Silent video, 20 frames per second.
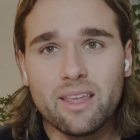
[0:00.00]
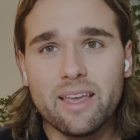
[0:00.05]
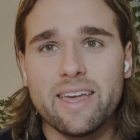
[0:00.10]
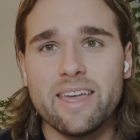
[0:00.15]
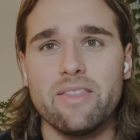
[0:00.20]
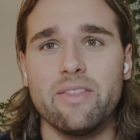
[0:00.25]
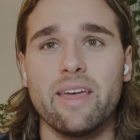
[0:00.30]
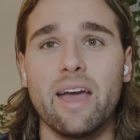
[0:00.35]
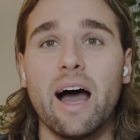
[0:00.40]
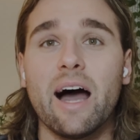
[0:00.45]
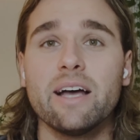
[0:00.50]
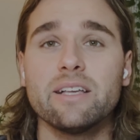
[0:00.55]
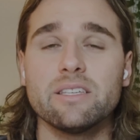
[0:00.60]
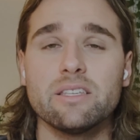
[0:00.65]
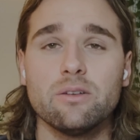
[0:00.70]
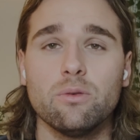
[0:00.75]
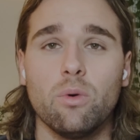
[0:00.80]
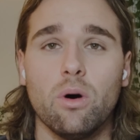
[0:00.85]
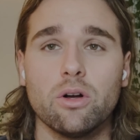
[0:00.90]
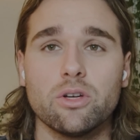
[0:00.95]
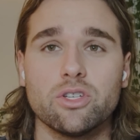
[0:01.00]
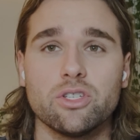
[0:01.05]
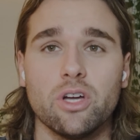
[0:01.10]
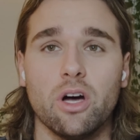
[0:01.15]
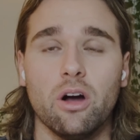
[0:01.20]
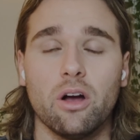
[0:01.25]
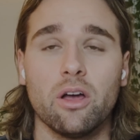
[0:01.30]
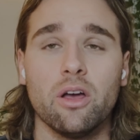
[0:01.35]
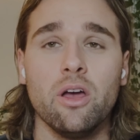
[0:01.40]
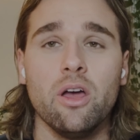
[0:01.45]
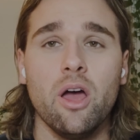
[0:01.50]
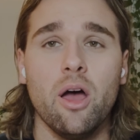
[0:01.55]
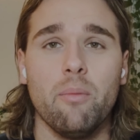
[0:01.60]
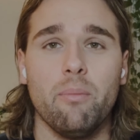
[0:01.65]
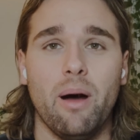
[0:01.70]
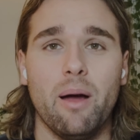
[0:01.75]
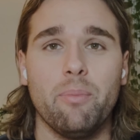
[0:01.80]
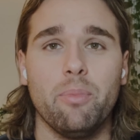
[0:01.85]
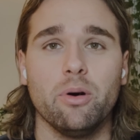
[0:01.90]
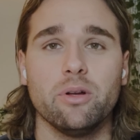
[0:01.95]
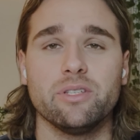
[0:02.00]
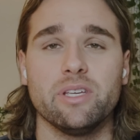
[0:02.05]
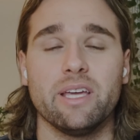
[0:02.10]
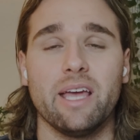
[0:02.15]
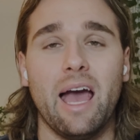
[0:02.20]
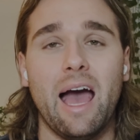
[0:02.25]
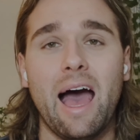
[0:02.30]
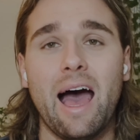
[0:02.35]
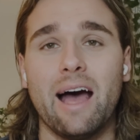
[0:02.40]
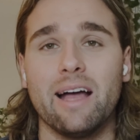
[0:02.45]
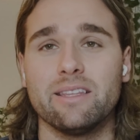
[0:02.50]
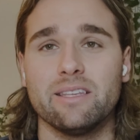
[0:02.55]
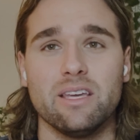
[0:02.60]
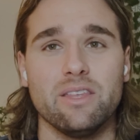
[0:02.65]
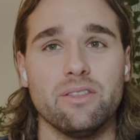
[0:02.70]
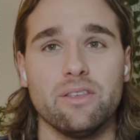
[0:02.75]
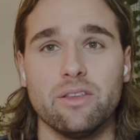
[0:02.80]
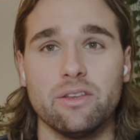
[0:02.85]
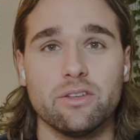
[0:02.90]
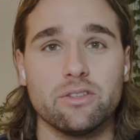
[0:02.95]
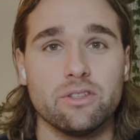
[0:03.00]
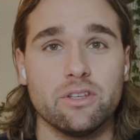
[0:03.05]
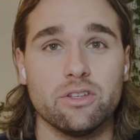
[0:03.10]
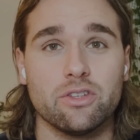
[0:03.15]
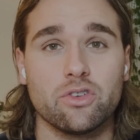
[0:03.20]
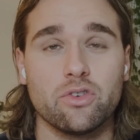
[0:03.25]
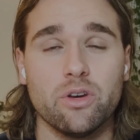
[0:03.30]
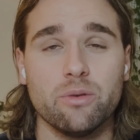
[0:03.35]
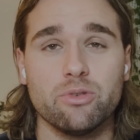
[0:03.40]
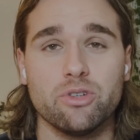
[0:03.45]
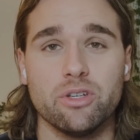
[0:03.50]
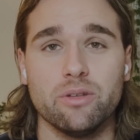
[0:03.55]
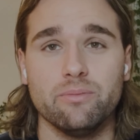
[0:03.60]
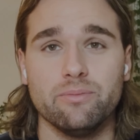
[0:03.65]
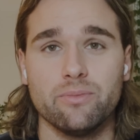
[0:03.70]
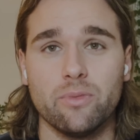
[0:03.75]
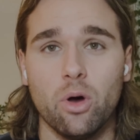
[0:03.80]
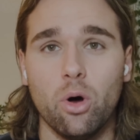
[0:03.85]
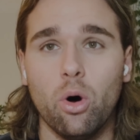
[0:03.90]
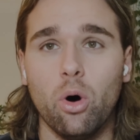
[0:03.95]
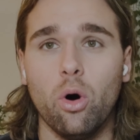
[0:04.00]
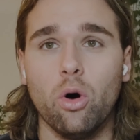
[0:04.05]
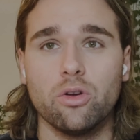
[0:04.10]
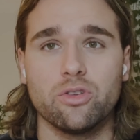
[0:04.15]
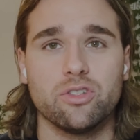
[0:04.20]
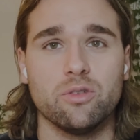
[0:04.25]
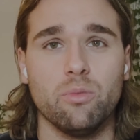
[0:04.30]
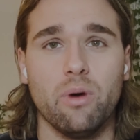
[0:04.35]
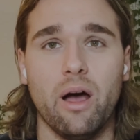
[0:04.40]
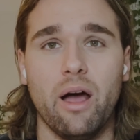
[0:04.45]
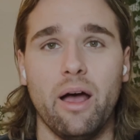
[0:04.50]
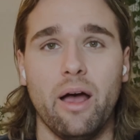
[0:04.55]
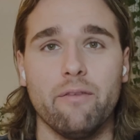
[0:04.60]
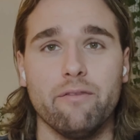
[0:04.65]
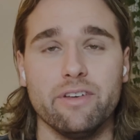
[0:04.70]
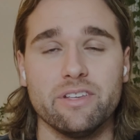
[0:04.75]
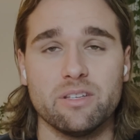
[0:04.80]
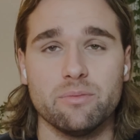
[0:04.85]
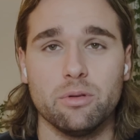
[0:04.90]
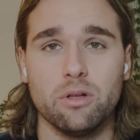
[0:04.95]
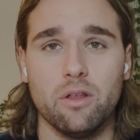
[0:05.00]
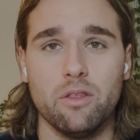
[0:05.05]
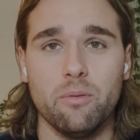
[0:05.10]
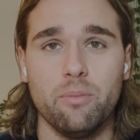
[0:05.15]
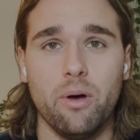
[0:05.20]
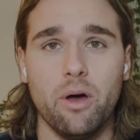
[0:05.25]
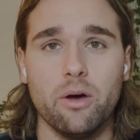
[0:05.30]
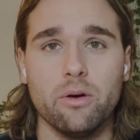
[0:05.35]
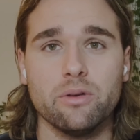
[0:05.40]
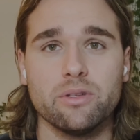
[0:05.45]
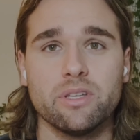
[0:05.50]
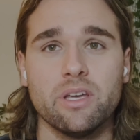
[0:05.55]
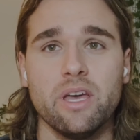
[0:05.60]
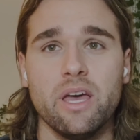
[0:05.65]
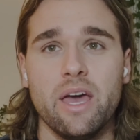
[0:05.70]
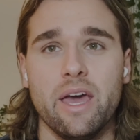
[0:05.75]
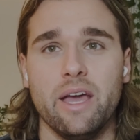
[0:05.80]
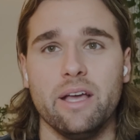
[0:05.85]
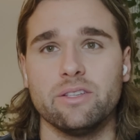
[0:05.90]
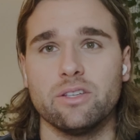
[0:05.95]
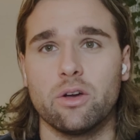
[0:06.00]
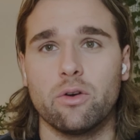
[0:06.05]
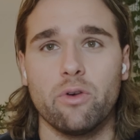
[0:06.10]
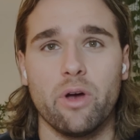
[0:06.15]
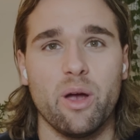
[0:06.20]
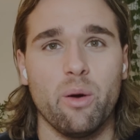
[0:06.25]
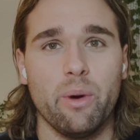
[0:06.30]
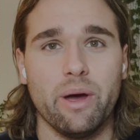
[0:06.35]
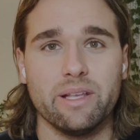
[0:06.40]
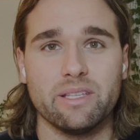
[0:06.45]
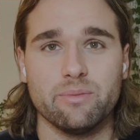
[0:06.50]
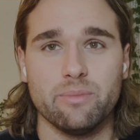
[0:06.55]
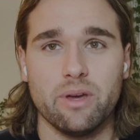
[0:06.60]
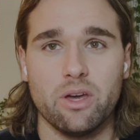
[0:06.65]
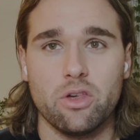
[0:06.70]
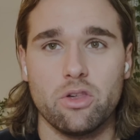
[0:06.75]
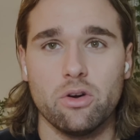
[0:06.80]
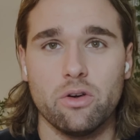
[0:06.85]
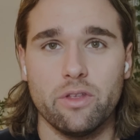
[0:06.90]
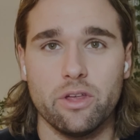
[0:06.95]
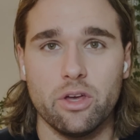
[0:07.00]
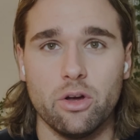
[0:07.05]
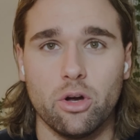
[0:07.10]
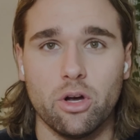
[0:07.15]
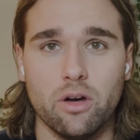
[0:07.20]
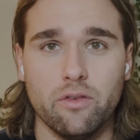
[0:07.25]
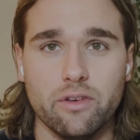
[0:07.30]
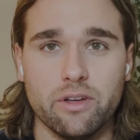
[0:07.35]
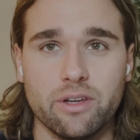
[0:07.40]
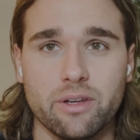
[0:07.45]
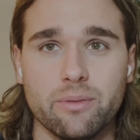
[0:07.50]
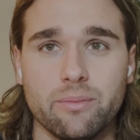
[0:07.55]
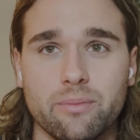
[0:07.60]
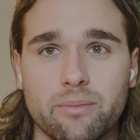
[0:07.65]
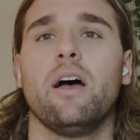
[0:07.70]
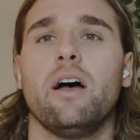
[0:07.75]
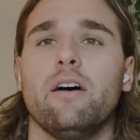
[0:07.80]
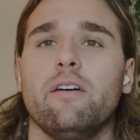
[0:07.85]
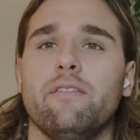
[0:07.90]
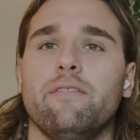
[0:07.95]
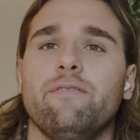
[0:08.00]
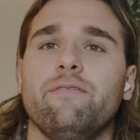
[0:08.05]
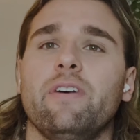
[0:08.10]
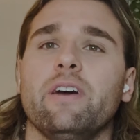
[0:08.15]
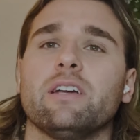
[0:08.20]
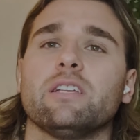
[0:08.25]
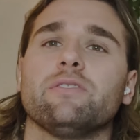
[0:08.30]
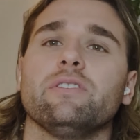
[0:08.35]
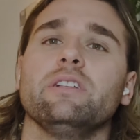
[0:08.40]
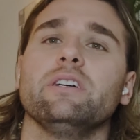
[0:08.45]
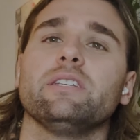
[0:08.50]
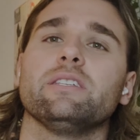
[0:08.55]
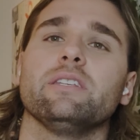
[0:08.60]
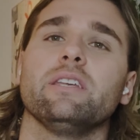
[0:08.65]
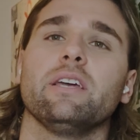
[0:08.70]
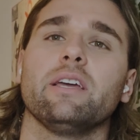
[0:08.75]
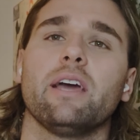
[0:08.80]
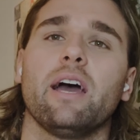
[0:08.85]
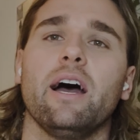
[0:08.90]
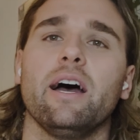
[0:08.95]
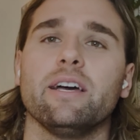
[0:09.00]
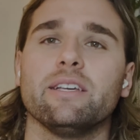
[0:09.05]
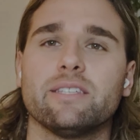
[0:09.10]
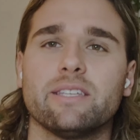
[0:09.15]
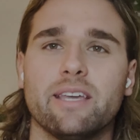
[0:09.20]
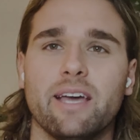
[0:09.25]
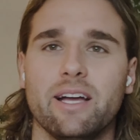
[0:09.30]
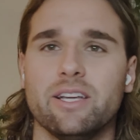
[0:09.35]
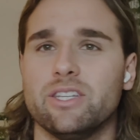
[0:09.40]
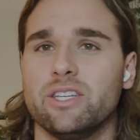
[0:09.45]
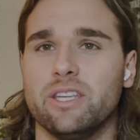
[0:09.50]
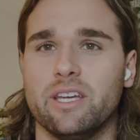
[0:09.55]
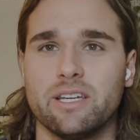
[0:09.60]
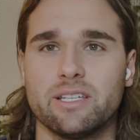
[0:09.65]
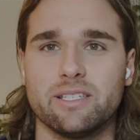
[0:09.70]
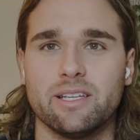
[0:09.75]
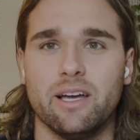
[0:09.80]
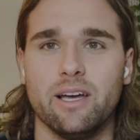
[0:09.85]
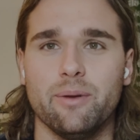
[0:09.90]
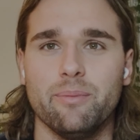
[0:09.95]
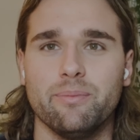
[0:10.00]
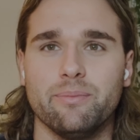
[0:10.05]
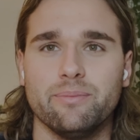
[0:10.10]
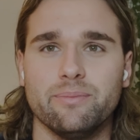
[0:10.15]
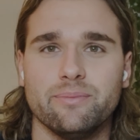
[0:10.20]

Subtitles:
In the eyes of the watchdog, by putting ad in the description or somewhere visible on the post is a great way to make sure that you're covered. Thanks for listening, guys. Catch you next time.